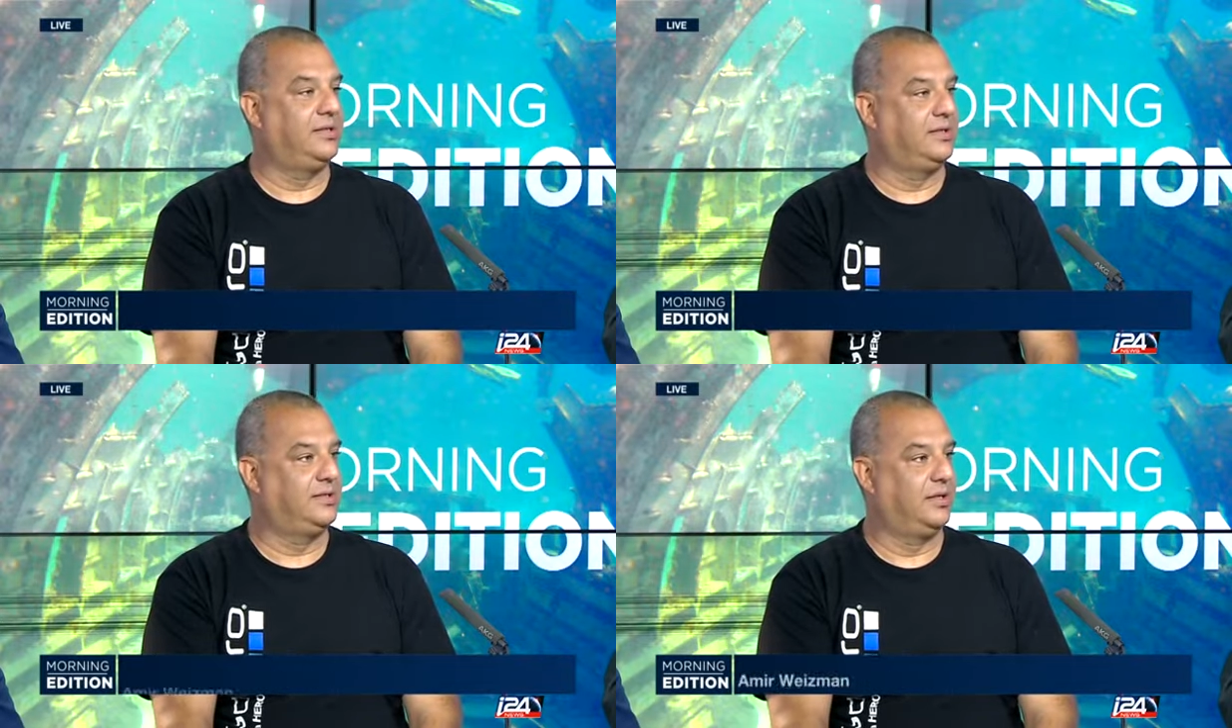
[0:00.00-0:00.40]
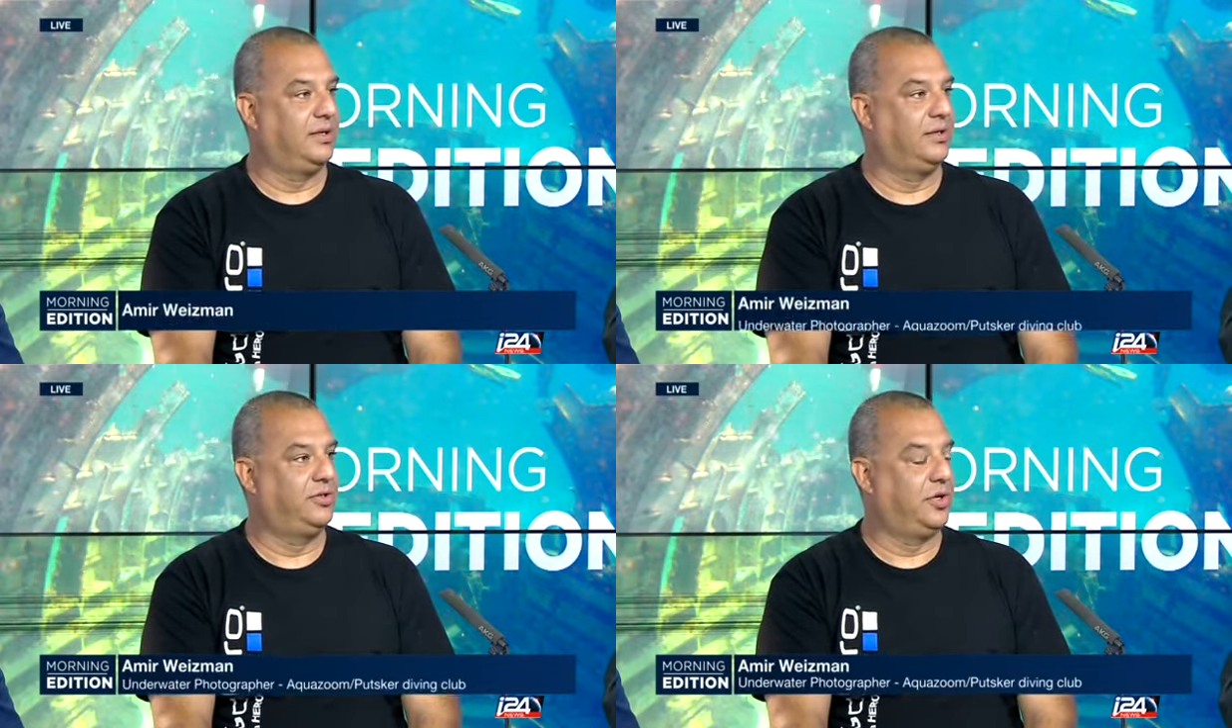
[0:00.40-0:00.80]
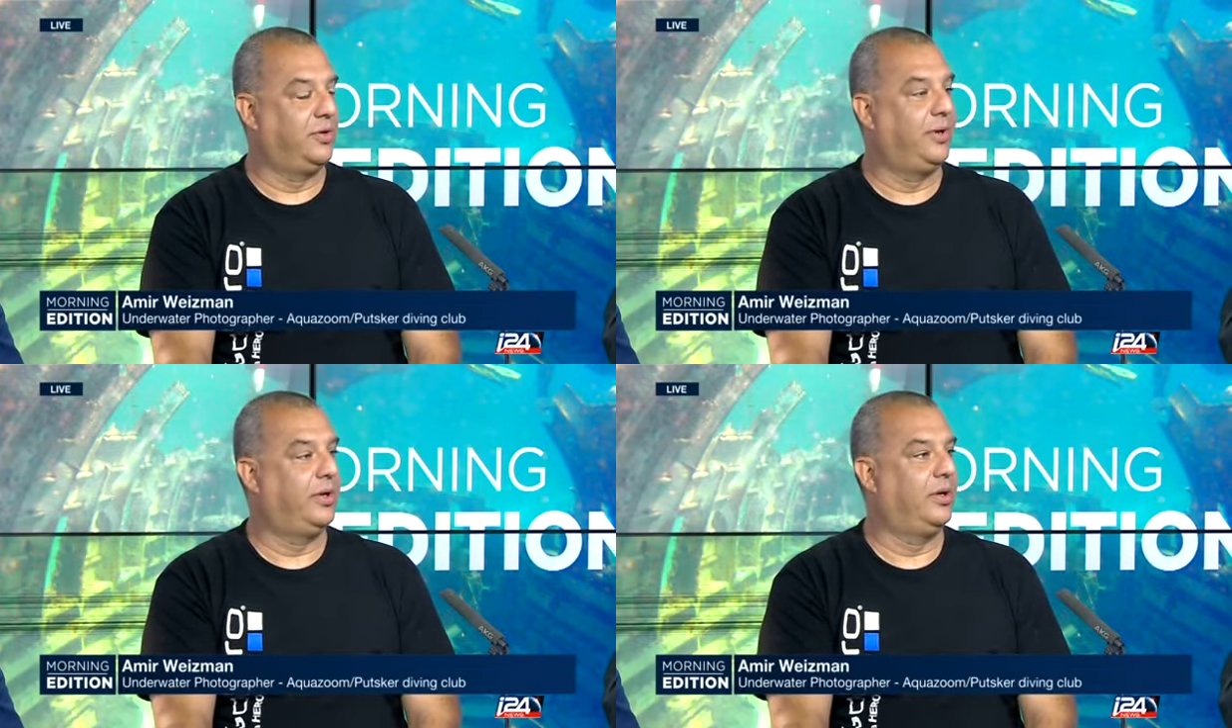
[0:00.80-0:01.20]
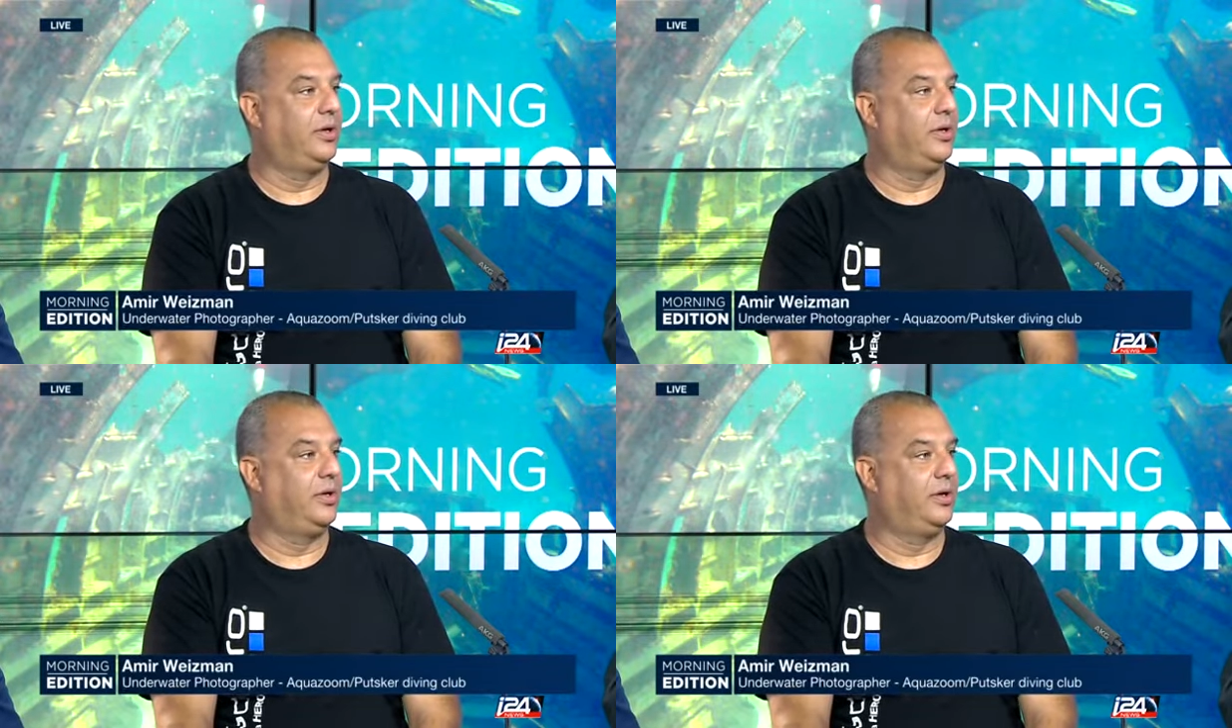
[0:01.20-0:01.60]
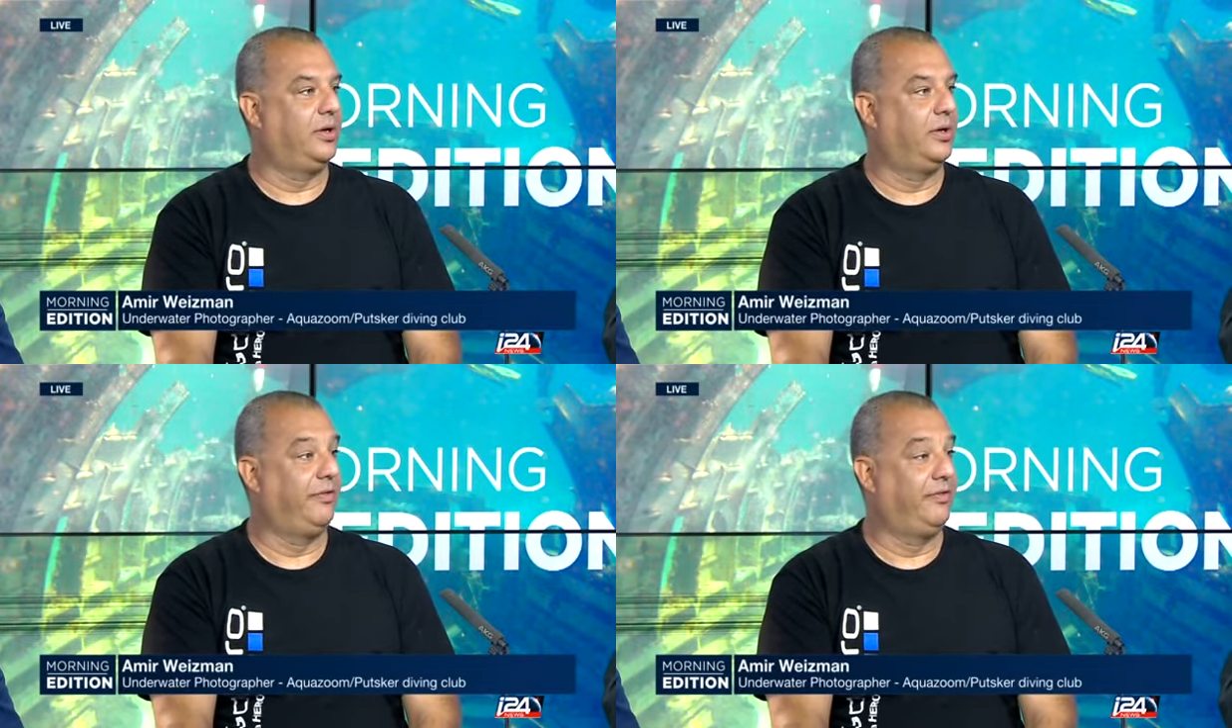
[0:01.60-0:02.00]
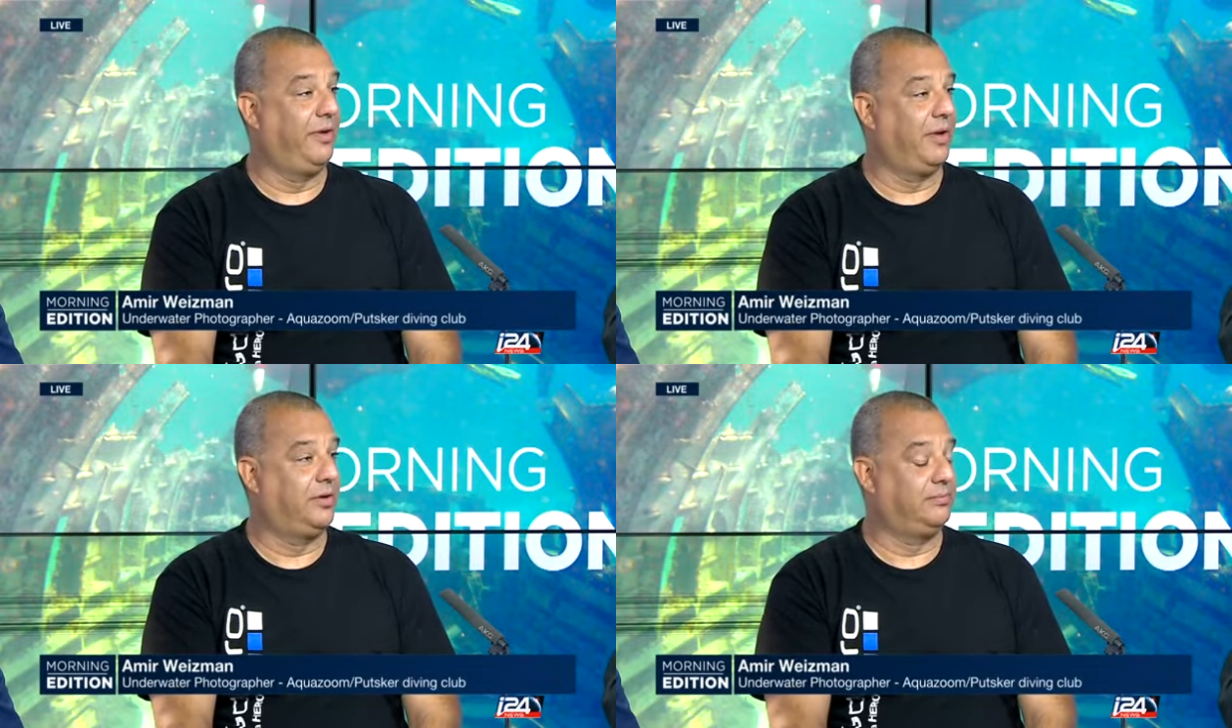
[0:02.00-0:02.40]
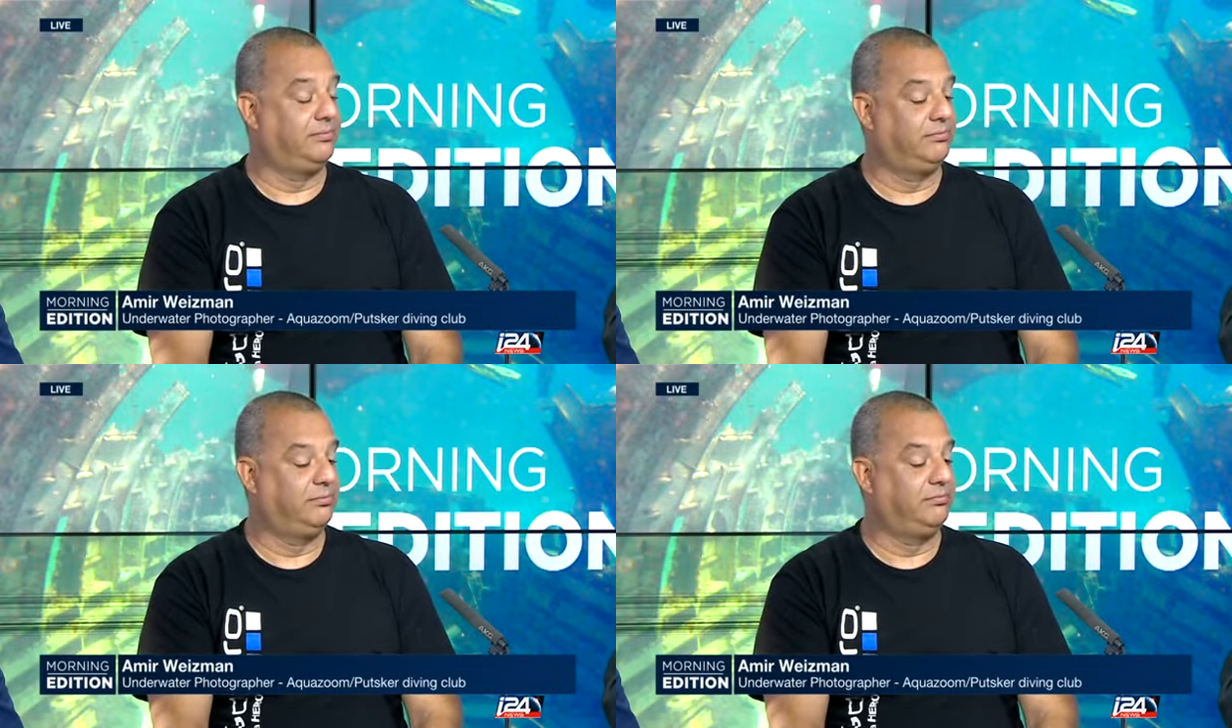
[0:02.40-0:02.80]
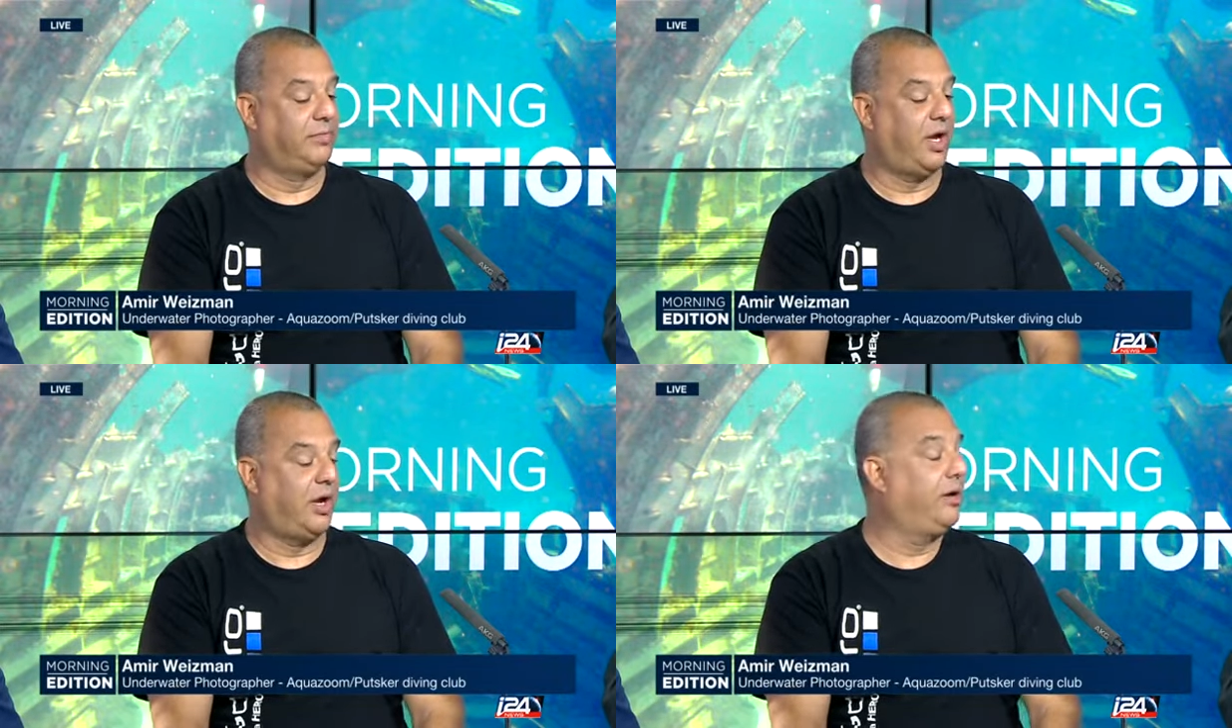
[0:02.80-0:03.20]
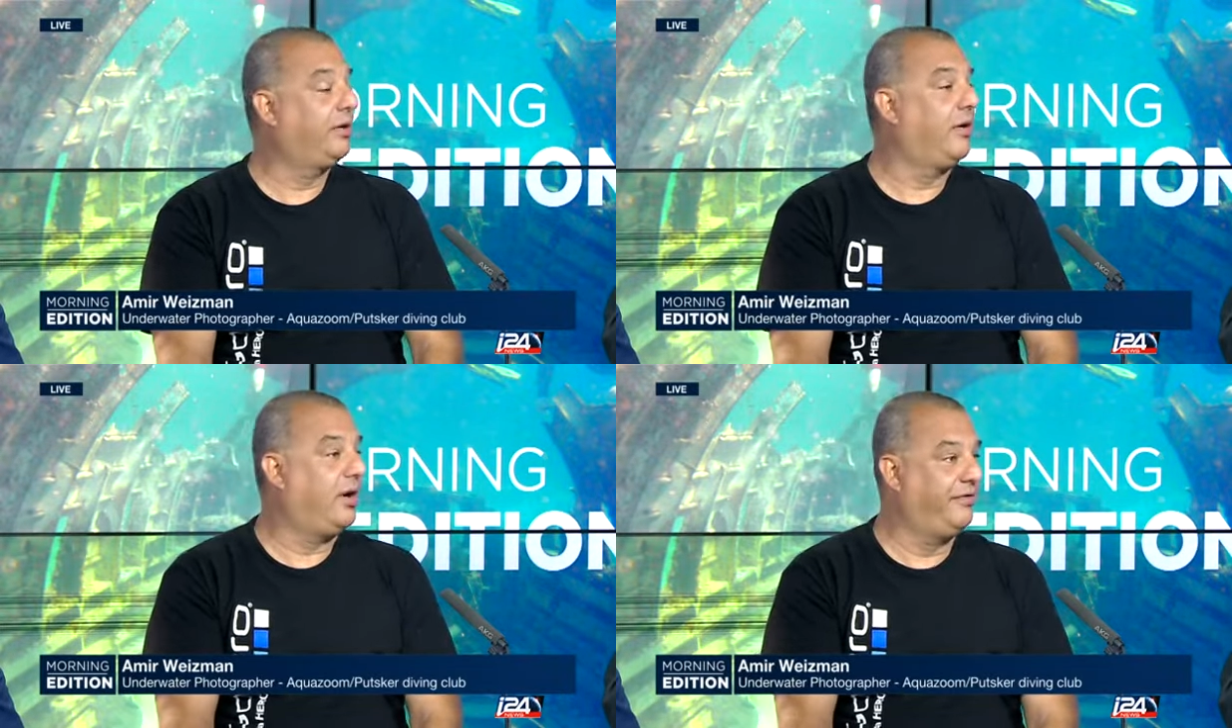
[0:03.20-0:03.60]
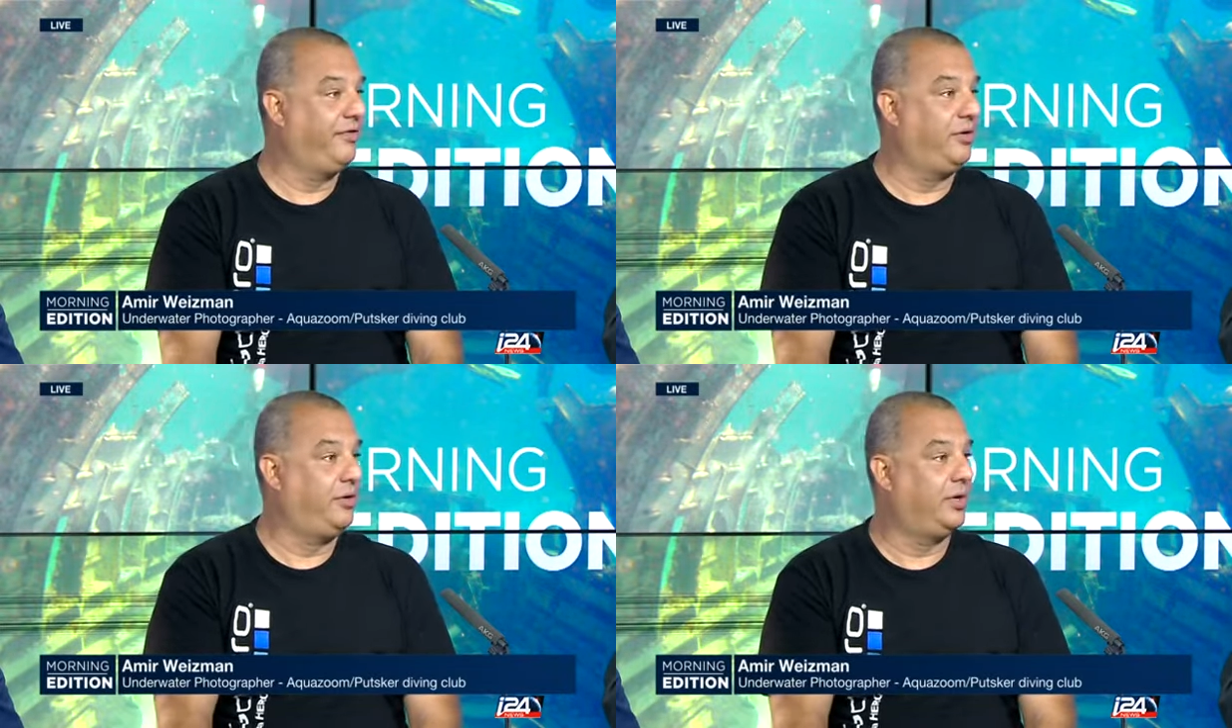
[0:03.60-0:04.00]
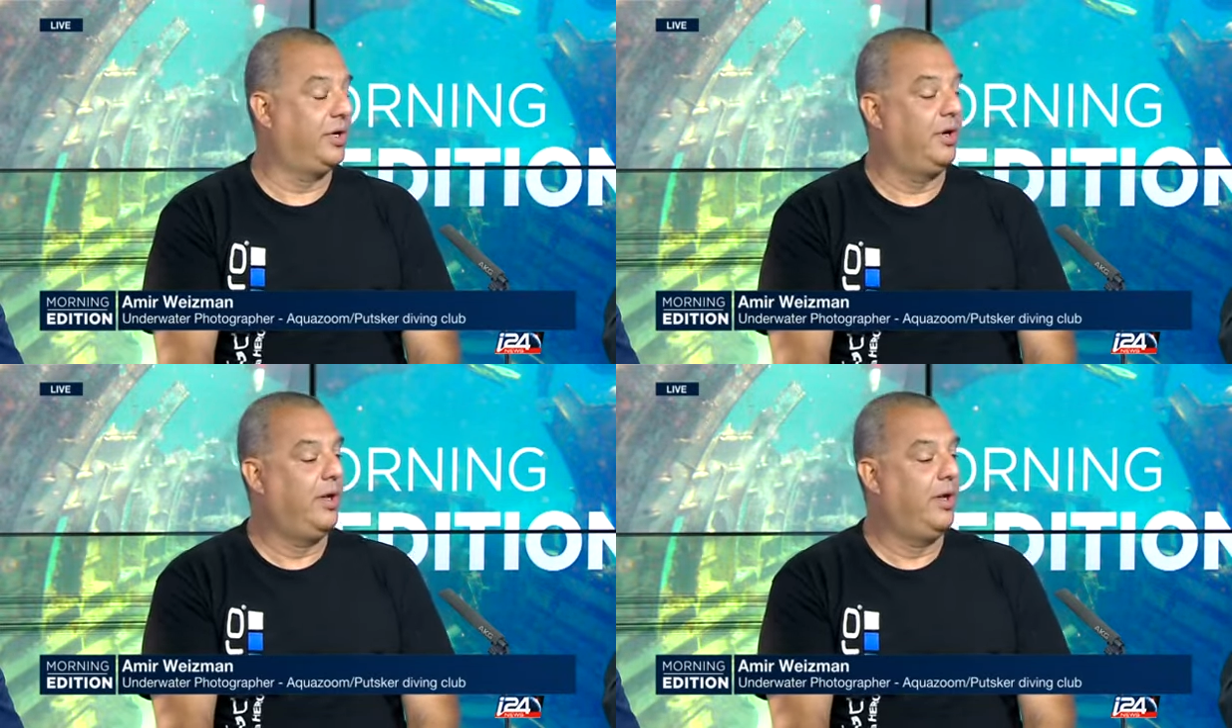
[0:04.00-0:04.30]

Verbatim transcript: It's a German uh, uh, um, aircraft for uh,